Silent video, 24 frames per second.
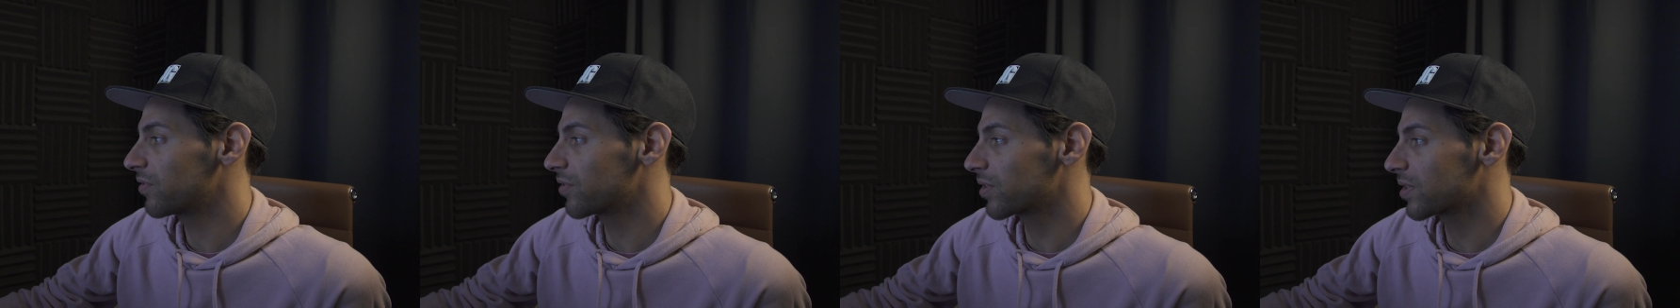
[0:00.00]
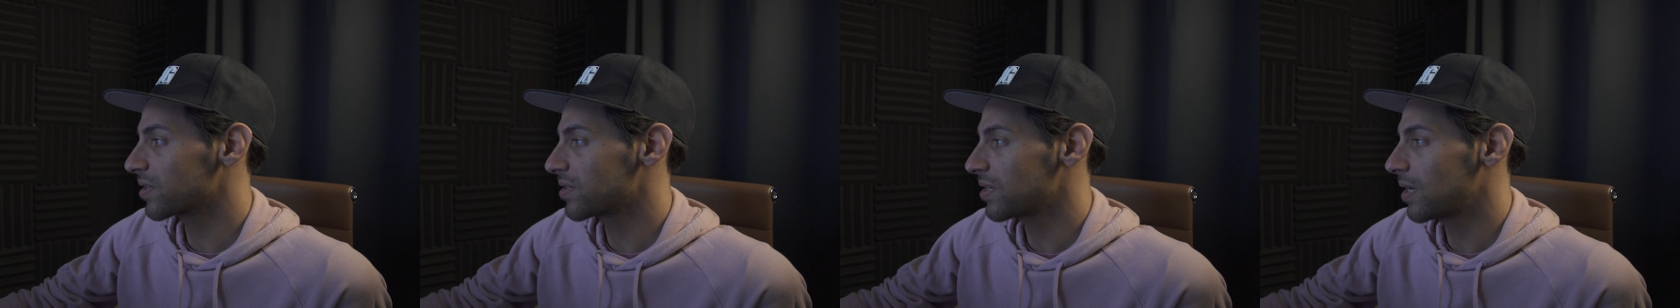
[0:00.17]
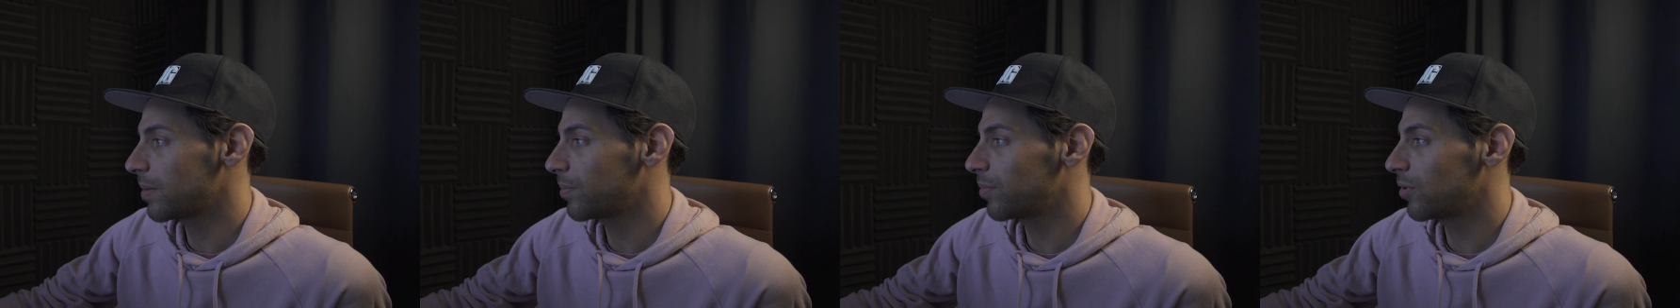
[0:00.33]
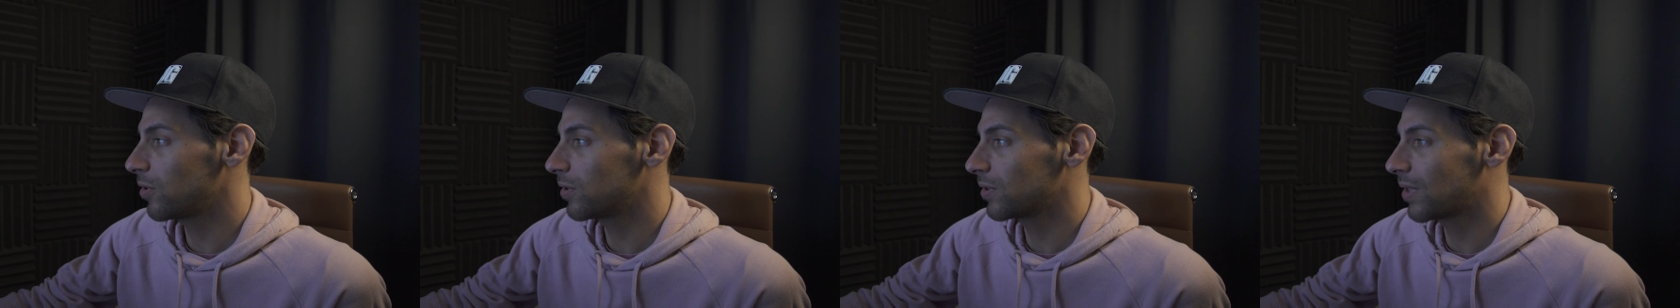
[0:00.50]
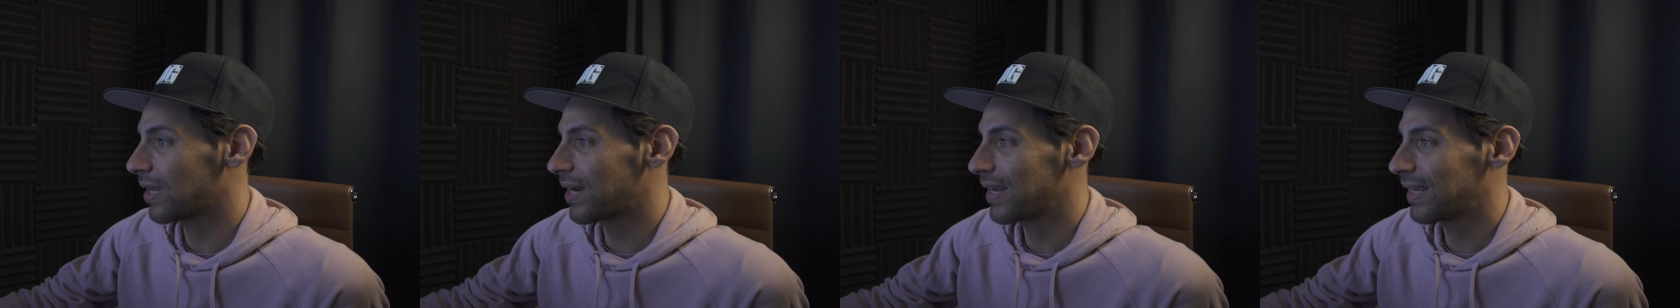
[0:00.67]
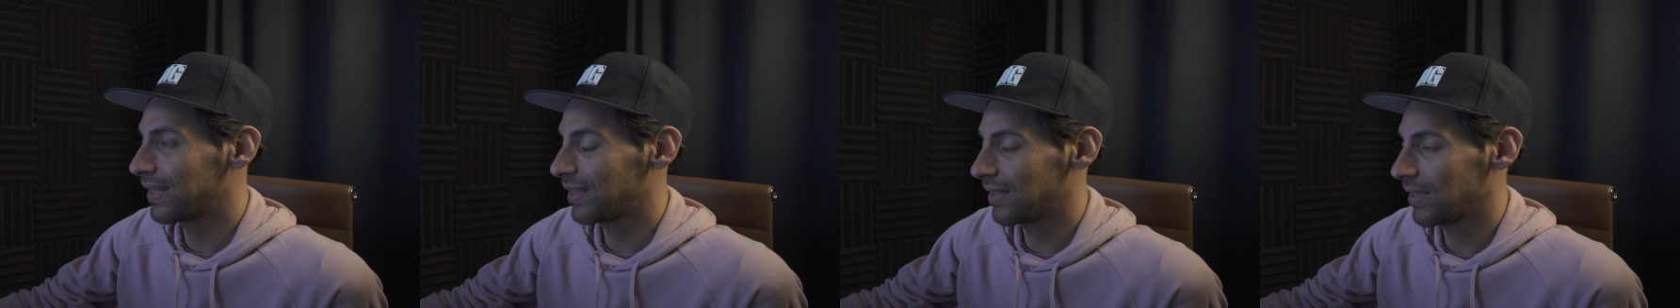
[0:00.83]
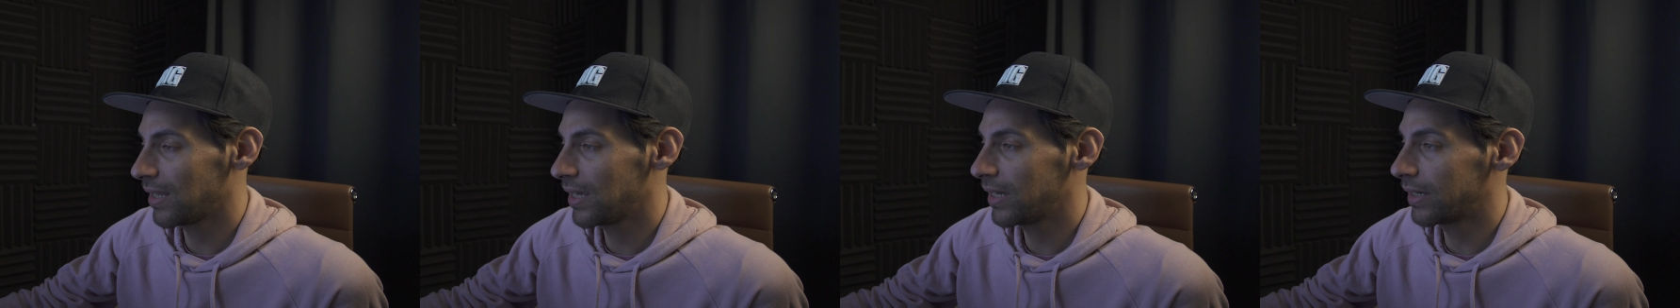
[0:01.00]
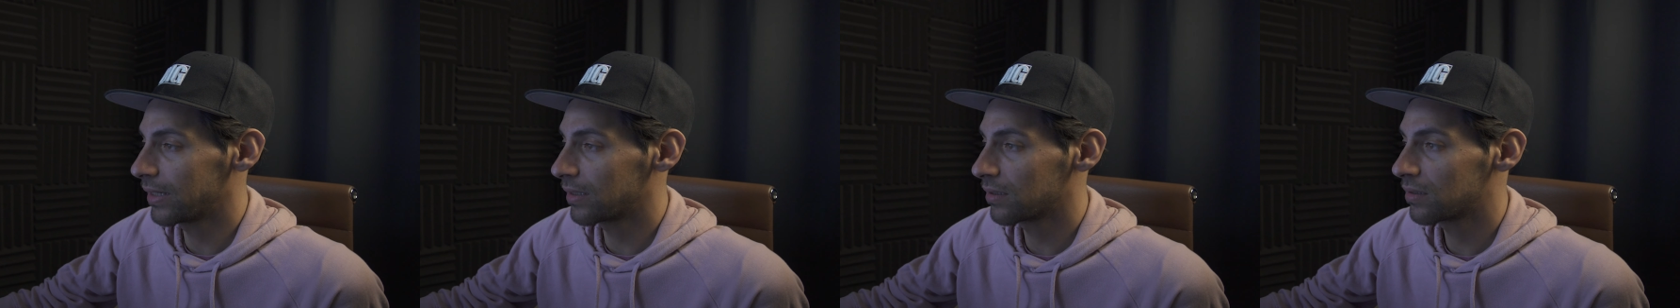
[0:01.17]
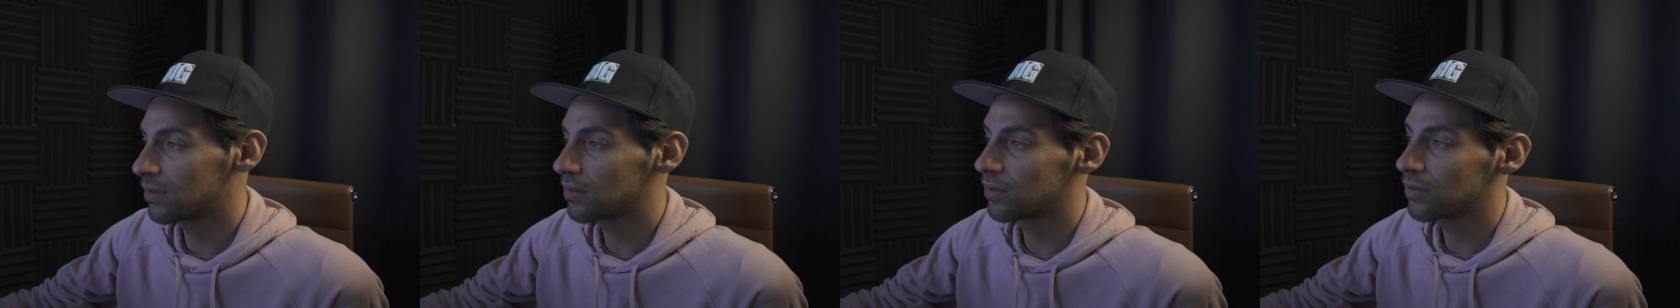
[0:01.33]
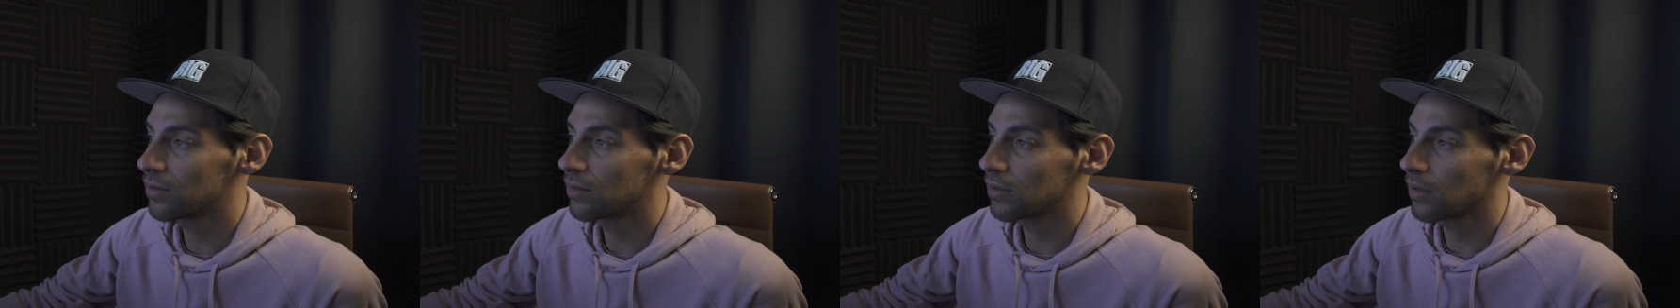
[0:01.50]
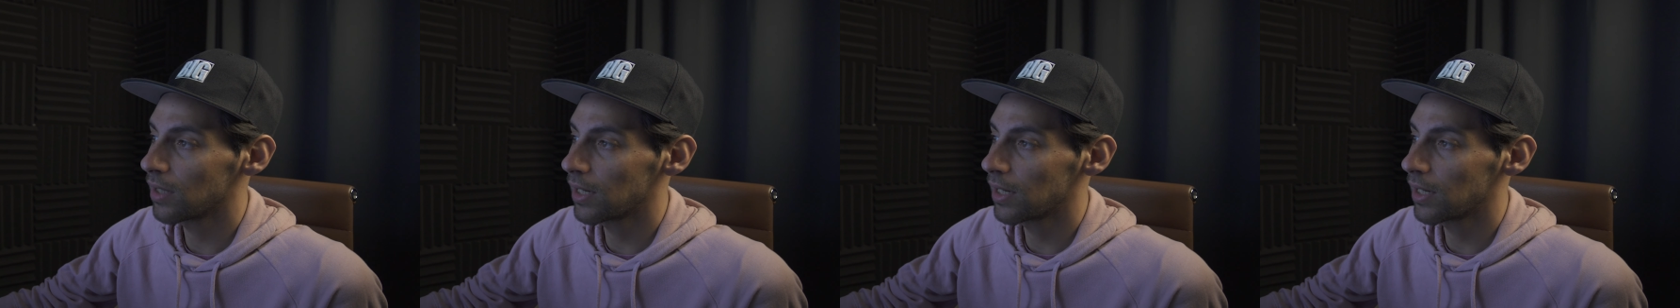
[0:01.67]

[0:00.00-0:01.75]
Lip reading: for example, that I liked,